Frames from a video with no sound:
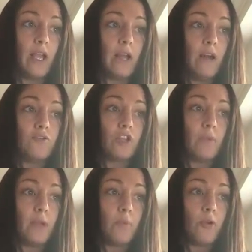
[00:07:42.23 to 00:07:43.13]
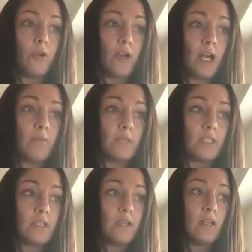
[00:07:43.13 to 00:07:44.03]
of treatment
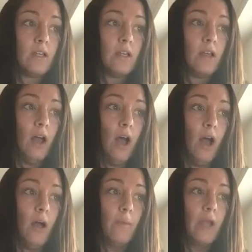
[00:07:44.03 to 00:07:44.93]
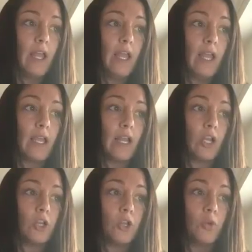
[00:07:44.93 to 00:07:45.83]
programs, it can
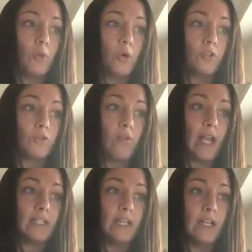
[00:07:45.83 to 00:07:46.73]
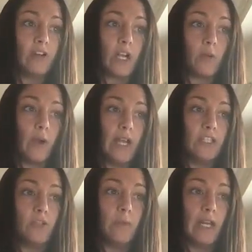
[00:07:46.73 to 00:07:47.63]
include both direct and indirect
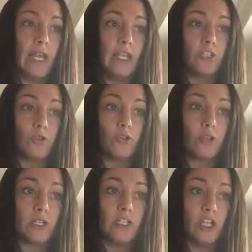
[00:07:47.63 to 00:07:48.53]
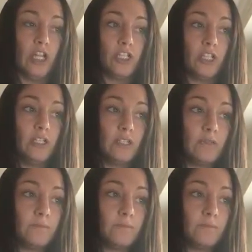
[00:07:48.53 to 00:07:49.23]
ways to mediate social exchanges.